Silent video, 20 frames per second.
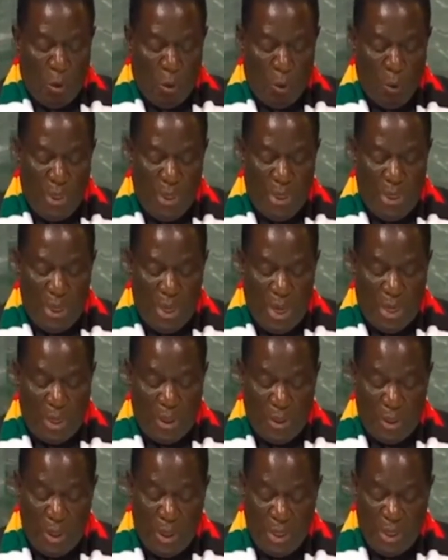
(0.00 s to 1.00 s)
We
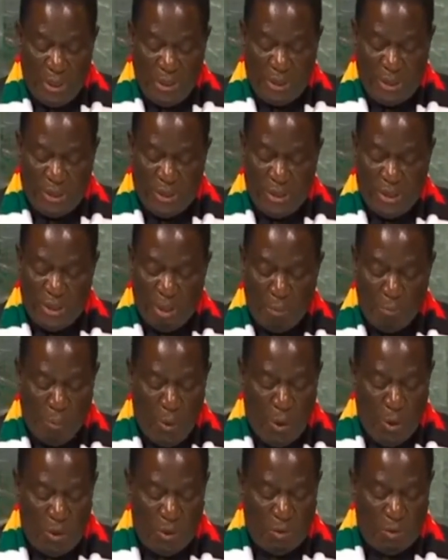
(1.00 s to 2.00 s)
acknowledge the
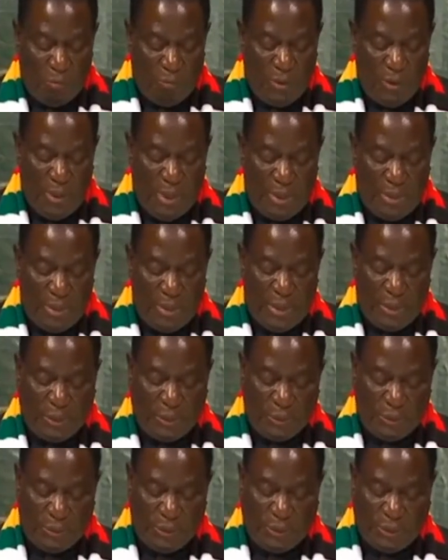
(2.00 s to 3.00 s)
support of the United
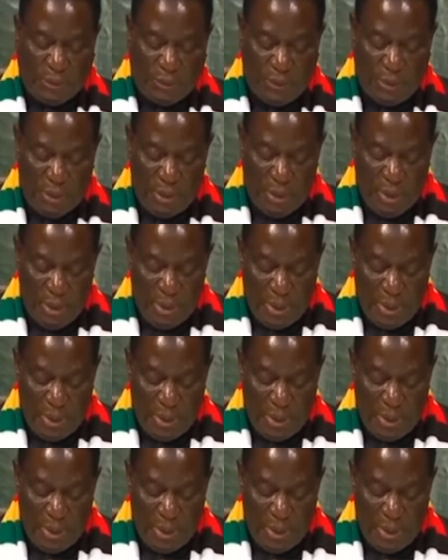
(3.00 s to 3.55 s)
Nations